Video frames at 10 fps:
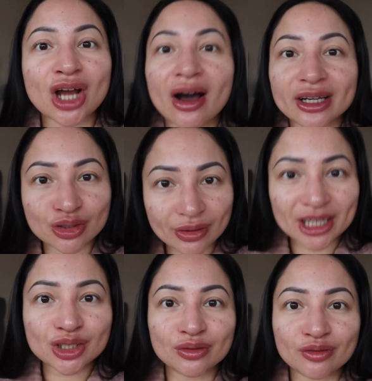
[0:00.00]

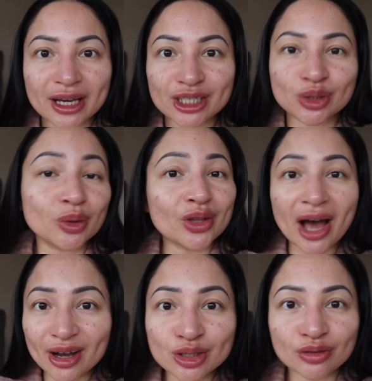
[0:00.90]
hydration facial or the
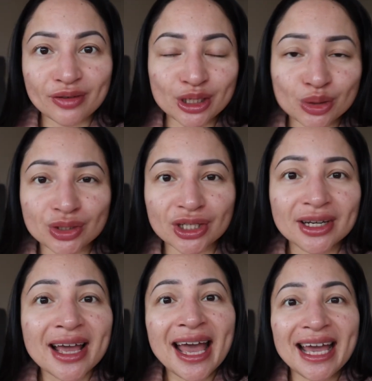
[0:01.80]
hydrofacial done